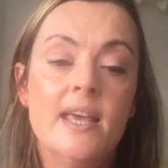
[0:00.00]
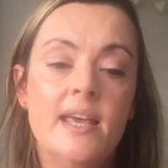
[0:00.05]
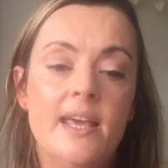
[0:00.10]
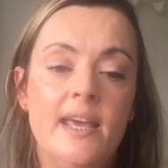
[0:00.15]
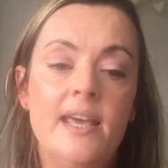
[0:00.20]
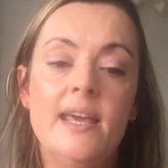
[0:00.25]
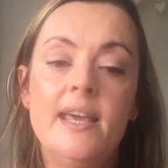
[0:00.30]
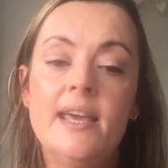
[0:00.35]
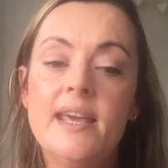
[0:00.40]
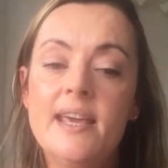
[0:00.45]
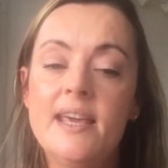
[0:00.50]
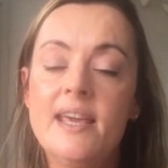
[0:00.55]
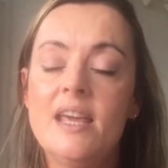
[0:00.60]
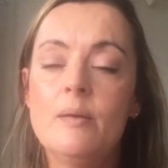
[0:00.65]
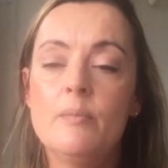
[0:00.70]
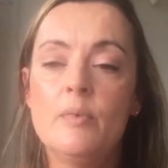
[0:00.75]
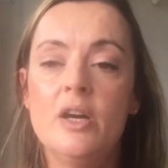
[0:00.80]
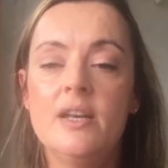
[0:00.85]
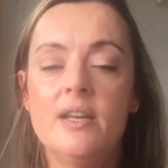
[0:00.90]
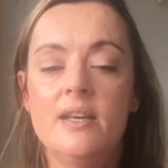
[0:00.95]
He
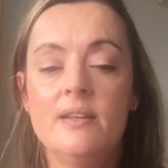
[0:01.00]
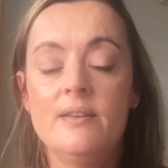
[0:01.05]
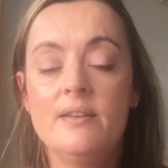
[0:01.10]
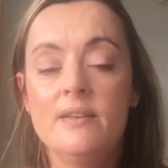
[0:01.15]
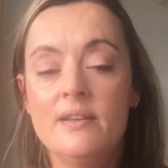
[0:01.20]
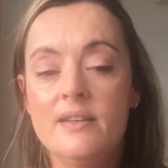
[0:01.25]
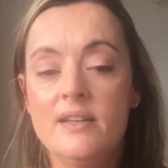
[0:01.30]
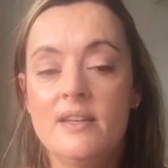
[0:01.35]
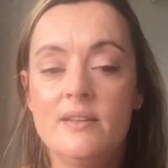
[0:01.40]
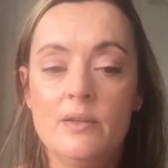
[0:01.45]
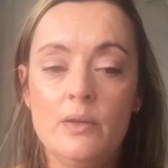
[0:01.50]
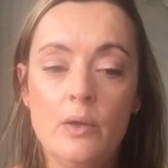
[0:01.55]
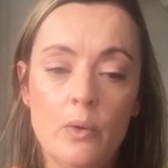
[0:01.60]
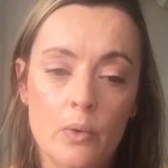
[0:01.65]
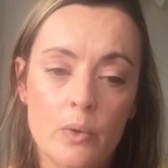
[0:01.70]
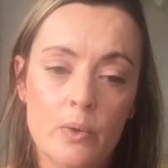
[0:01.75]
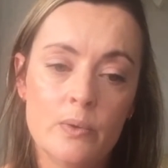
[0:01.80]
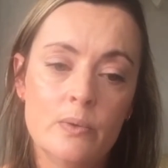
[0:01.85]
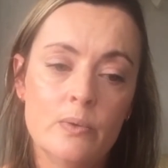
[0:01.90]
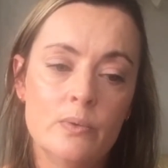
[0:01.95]
molannan ho
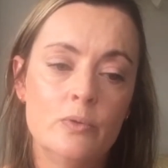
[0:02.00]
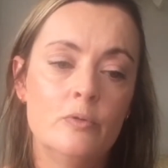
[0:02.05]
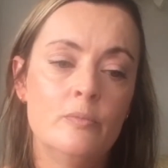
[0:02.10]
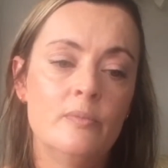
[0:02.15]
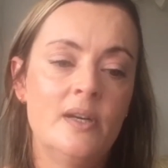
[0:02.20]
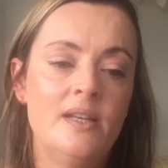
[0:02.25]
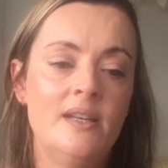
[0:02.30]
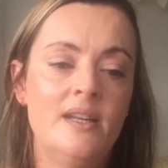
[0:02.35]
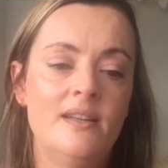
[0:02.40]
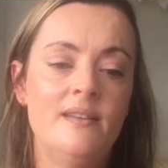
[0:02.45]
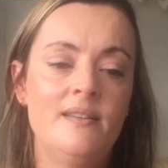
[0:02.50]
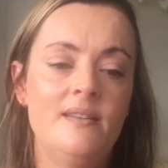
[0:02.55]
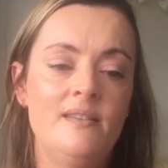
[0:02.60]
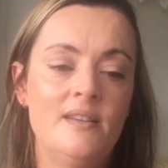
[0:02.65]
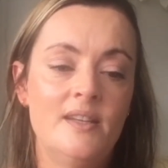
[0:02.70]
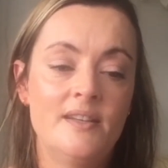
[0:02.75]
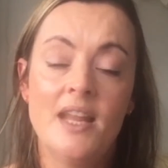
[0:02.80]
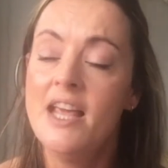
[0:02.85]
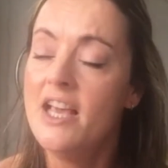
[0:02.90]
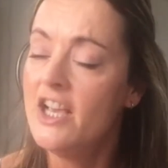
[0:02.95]

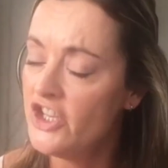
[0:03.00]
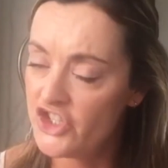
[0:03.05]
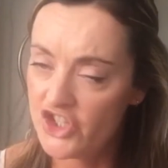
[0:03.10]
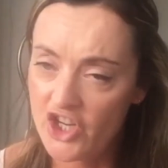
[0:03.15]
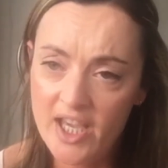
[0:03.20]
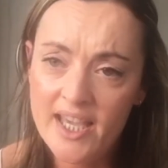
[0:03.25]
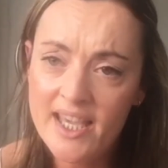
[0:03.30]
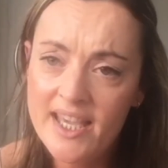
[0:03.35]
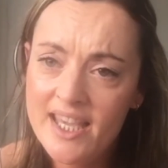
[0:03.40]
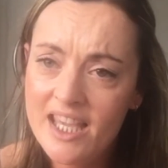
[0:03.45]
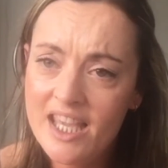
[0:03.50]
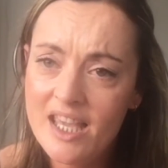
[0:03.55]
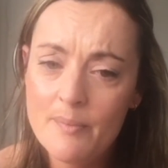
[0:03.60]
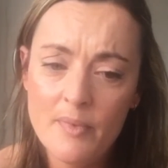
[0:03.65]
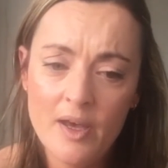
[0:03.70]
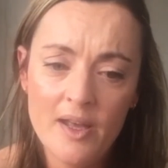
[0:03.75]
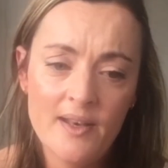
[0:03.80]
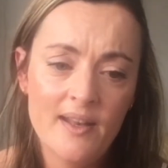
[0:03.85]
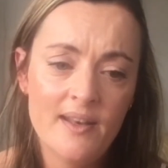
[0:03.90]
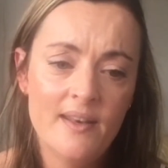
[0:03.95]
molannan she
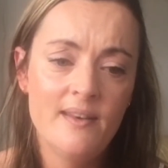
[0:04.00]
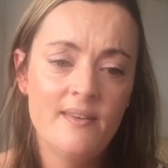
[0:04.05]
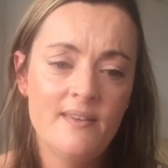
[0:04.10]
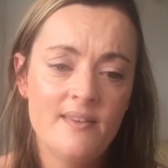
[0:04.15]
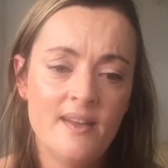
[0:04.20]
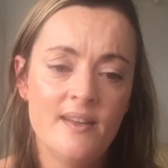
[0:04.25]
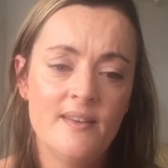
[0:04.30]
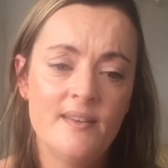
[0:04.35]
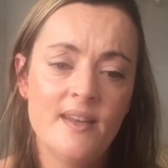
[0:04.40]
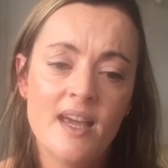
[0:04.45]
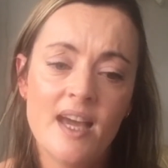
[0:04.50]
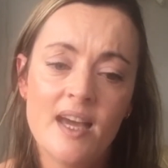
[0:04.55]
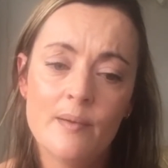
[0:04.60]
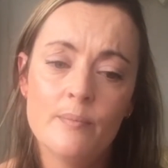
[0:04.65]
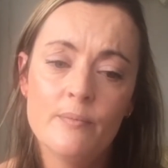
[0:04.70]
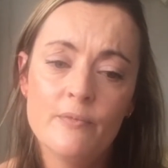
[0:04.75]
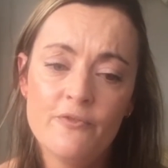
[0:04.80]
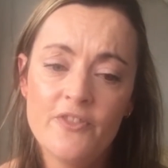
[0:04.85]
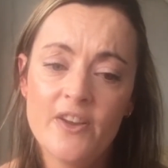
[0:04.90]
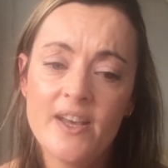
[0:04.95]
molannan
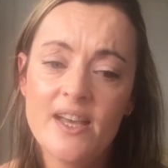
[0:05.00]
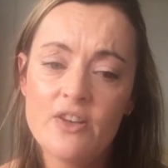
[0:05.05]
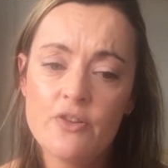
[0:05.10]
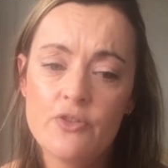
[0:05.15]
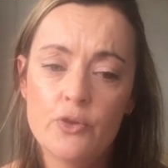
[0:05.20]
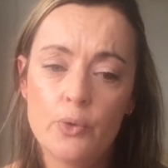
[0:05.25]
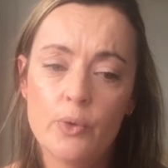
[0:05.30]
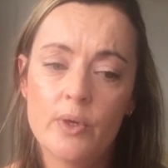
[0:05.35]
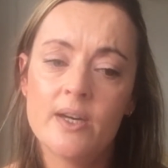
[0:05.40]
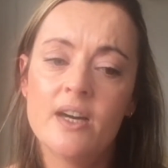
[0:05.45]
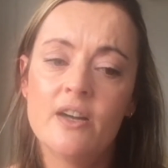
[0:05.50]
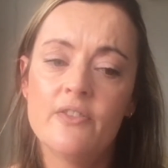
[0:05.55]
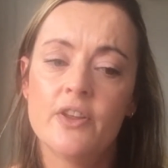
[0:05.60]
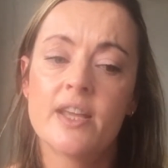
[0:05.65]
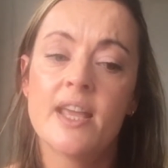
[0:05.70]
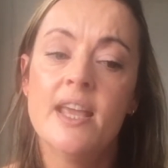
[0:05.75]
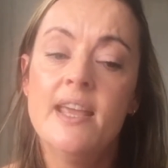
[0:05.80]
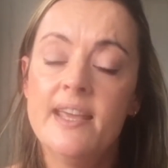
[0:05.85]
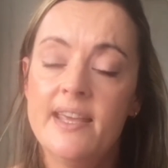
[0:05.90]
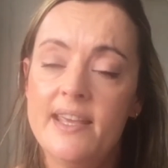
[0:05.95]
am fer dwalach
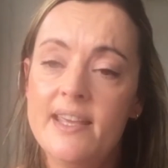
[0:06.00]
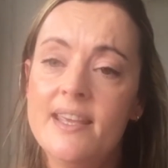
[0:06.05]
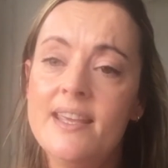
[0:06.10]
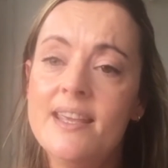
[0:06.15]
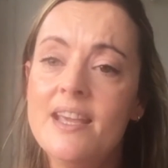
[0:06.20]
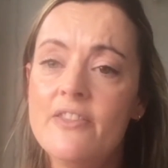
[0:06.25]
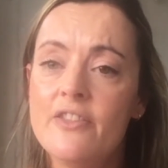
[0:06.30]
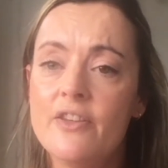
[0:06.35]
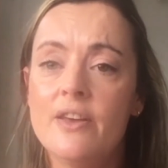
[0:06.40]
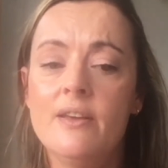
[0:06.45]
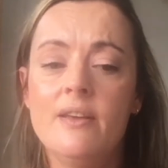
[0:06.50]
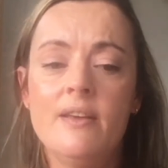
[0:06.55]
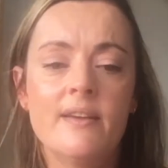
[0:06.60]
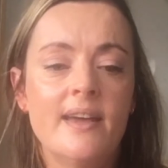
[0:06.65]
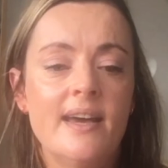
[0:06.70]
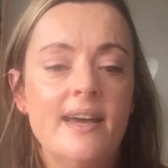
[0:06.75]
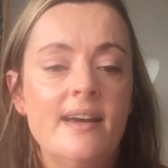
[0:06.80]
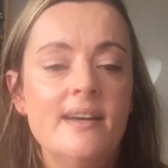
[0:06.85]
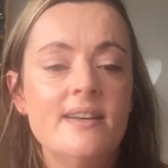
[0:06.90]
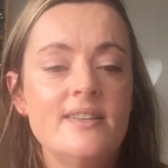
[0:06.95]
e the
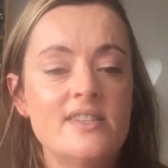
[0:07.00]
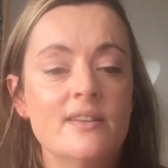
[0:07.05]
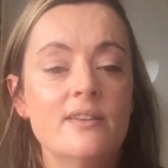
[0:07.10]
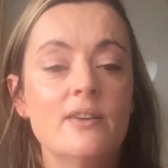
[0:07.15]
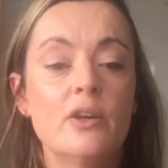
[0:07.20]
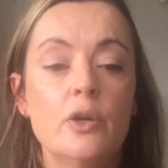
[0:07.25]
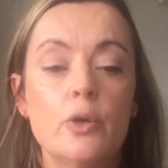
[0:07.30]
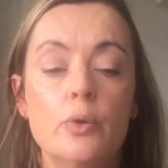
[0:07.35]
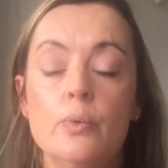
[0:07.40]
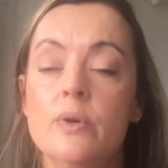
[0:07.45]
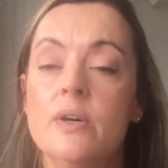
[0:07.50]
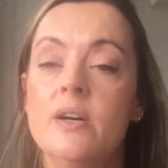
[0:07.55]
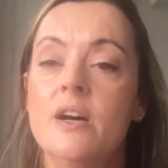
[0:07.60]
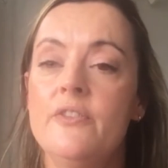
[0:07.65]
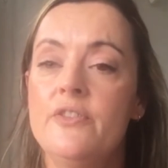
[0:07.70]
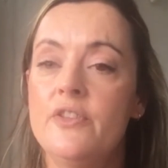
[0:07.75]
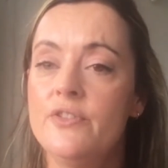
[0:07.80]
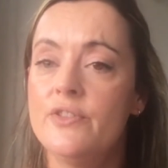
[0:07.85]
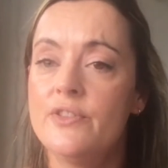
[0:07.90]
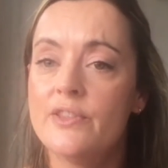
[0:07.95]
gas and
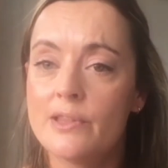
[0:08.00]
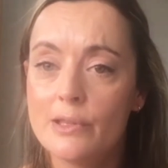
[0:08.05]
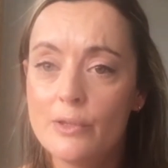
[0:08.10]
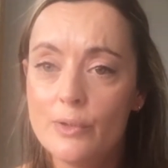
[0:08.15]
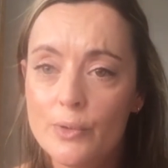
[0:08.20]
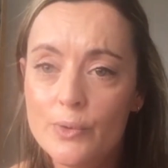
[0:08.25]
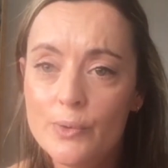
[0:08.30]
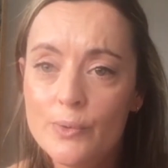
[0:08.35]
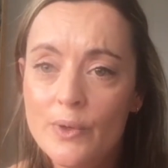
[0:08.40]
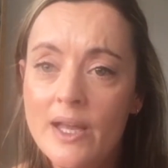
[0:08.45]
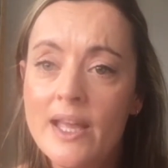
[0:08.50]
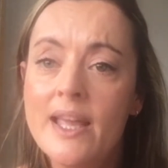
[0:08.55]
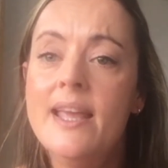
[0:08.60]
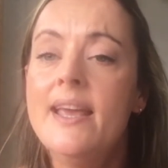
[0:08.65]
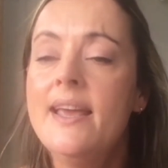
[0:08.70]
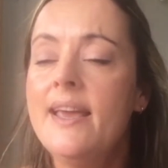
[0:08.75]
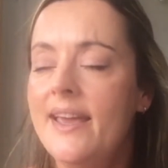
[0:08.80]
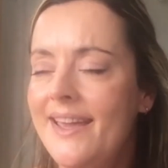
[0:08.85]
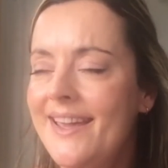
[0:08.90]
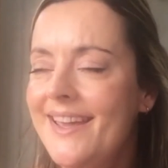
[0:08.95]
quavant low.
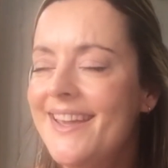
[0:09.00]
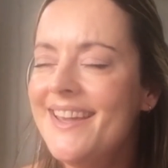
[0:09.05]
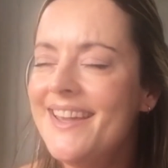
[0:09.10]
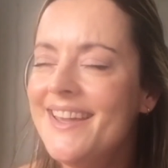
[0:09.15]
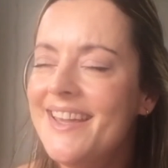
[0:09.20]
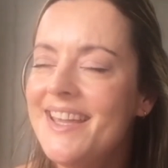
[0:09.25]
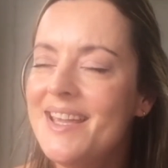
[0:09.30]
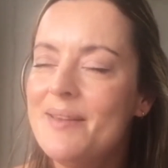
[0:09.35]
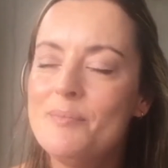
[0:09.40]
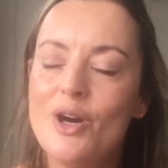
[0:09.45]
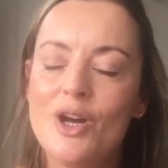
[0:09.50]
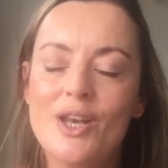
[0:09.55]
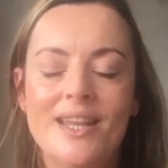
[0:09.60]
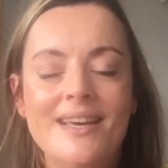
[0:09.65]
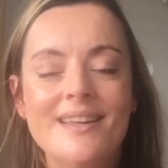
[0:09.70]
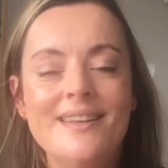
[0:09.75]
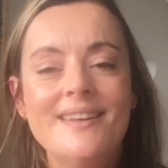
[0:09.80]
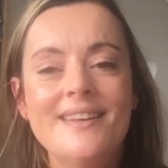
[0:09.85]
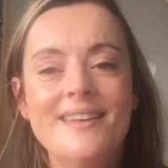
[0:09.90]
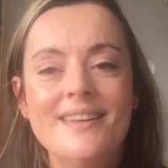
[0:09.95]
He
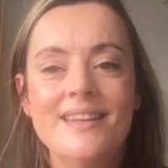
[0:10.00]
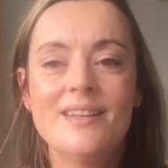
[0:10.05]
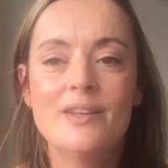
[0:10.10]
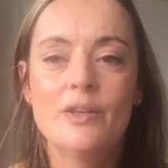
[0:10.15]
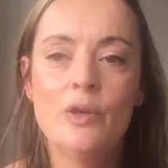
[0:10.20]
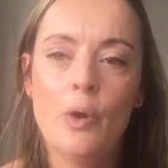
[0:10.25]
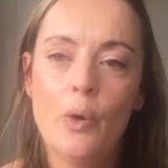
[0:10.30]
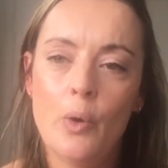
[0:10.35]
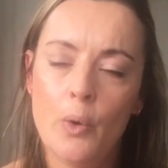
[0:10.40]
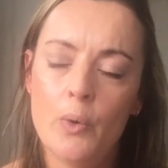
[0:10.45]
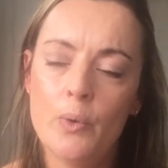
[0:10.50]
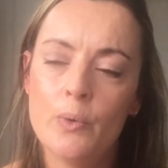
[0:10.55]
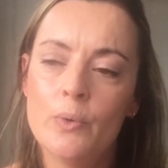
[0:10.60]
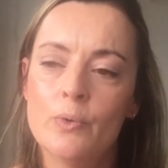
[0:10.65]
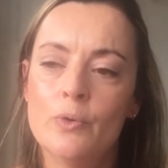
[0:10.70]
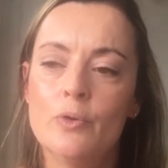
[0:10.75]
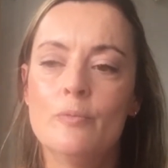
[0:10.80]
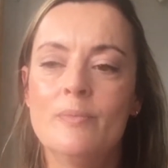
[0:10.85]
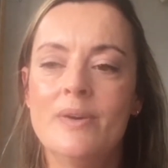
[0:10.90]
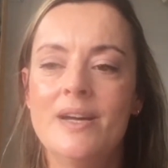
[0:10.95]
molannan ho
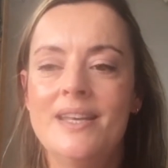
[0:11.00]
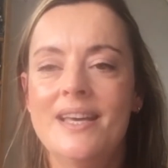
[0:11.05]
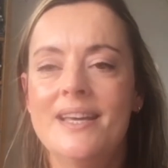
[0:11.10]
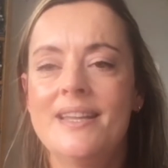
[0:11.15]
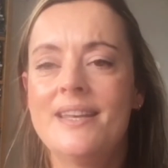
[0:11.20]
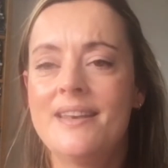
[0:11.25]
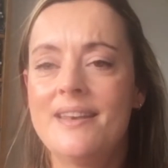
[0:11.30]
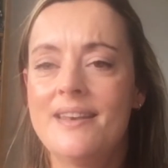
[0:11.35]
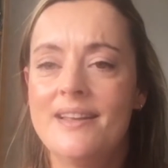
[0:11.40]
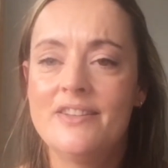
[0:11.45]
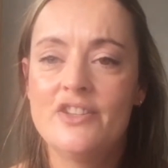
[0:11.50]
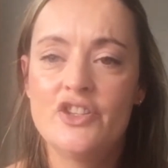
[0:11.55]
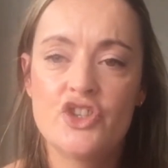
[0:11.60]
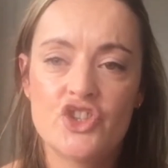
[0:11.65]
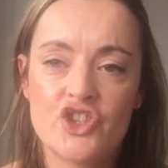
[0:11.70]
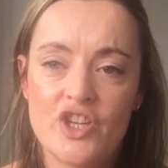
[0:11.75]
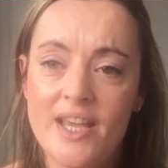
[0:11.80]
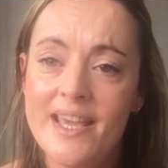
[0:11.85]
molannan she